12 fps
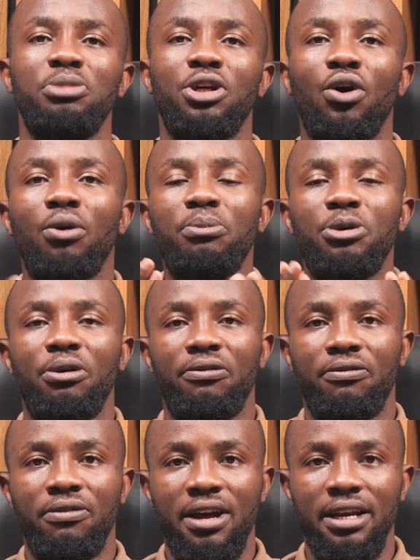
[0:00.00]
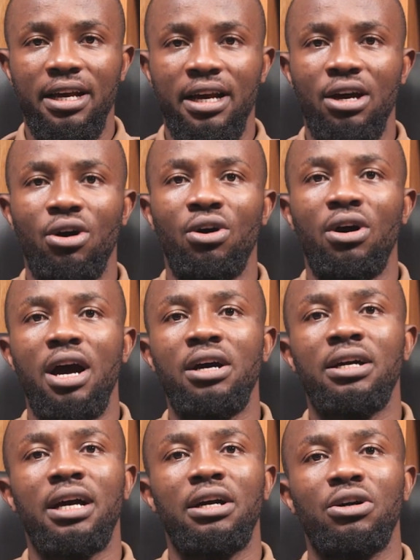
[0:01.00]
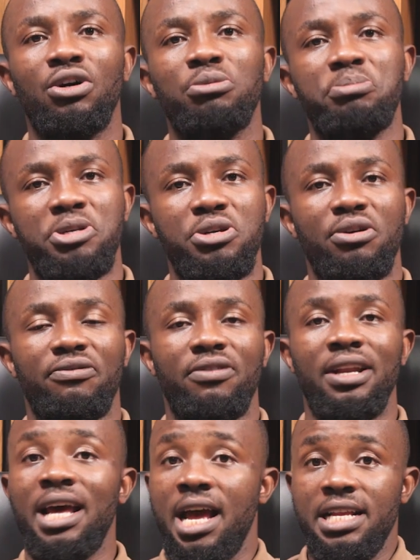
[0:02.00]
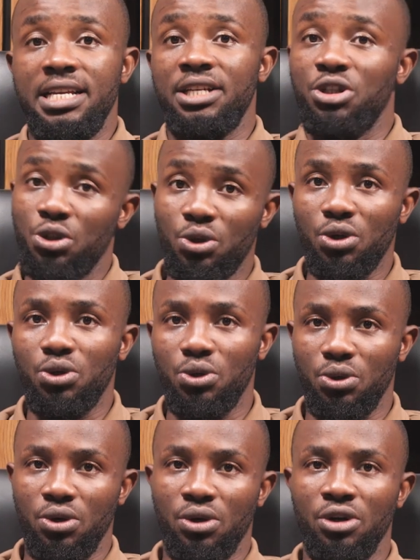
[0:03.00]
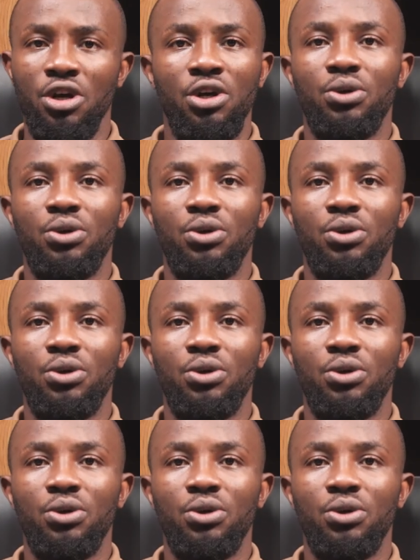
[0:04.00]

become your father, or how can God be your father and yet you don't know God?